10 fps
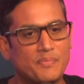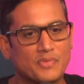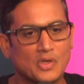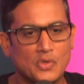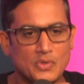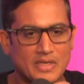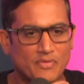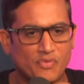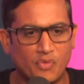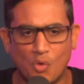Who's it
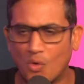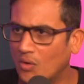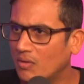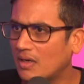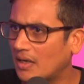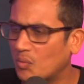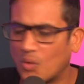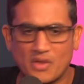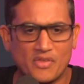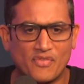for? Like, what are the